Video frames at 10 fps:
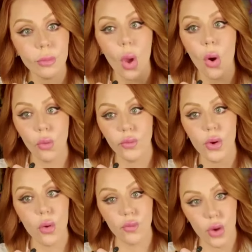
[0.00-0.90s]
over and
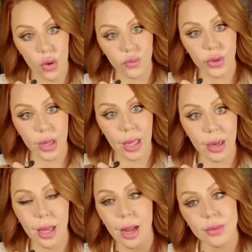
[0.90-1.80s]
over and over again.
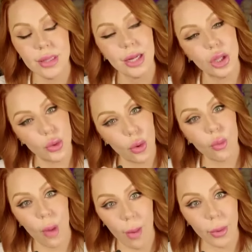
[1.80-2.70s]
And I was like, Do you know
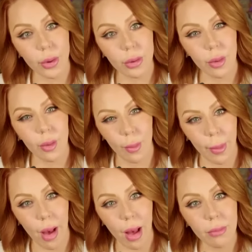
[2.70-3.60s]
Robert or a
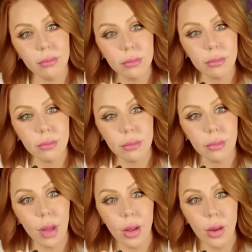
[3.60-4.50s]
Bob
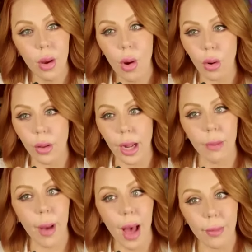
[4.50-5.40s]
or like a
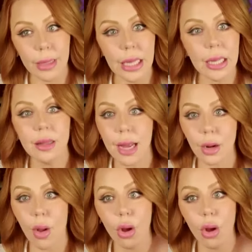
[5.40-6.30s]
Bobby that can
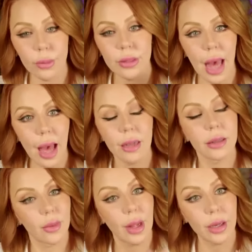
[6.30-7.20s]
all go with that? And
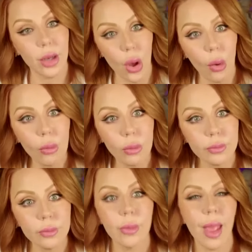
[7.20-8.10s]
they're like, No
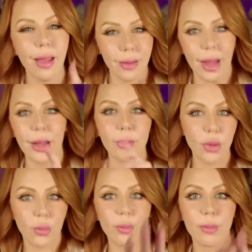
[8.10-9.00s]
and then I
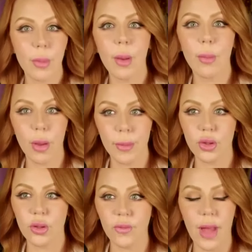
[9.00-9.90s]
your appointment
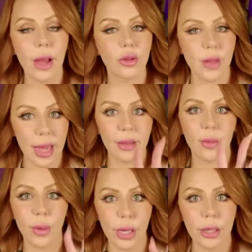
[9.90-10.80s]
just flashed saying that
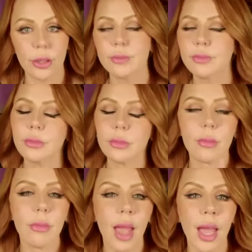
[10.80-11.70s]
we're here,
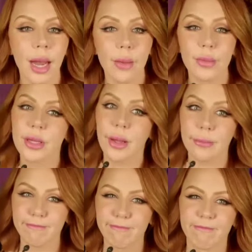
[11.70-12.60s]
and I was like,
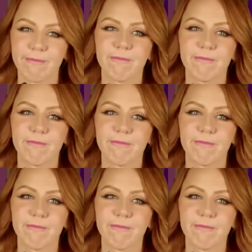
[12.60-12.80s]
hmm,